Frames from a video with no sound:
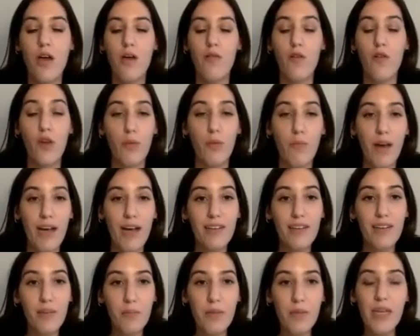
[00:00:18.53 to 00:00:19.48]

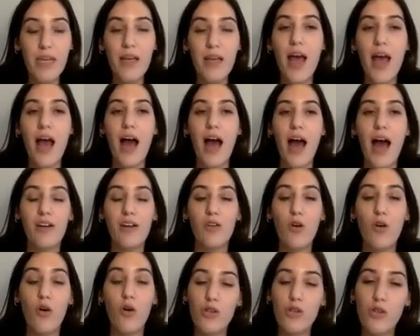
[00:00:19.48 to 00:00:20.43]
inviting me, and
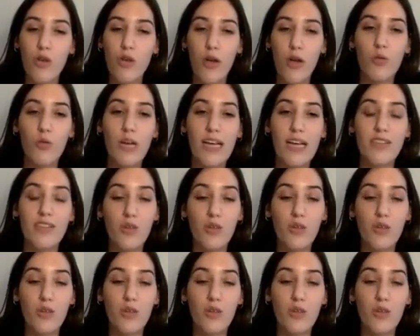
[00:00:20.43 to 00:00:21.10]
also I would like to